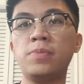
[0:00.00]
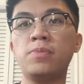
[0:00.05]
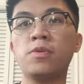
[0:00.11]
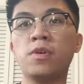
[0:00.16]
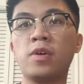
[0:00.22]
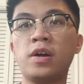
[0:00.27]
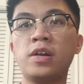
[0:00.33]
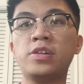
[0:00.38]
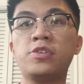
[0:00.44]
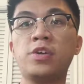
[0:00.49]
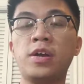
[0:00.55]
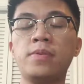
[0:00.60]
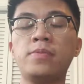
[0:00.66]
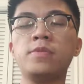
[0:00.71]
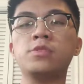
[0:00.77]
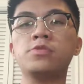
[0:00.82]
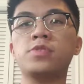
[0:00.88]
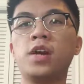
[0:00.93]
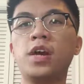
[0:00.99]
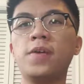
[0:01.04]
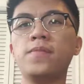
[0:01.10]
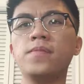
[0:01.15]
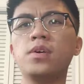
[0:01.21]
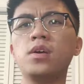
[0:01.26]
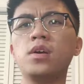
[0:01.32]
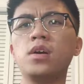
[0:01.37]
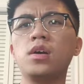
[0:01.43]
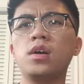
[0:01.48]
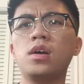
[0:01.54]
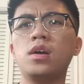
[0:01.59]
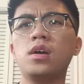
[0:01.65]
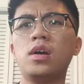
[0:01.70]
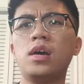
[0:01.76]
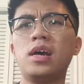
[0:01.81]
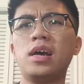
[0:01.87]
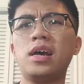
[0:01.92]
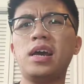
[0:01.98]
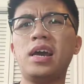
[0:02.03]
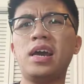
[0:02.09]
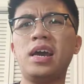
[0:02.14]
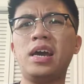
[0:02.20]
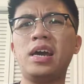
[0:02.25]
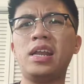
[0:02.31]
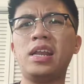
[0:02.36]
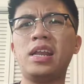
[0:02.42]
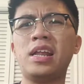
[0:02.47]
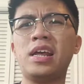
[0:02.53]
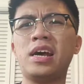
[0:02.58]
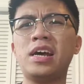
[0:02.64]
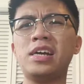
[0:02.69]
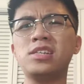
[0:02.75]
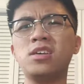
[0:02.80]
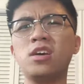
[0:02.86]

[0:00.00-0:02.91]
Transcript: people carrying their enemies, right? And I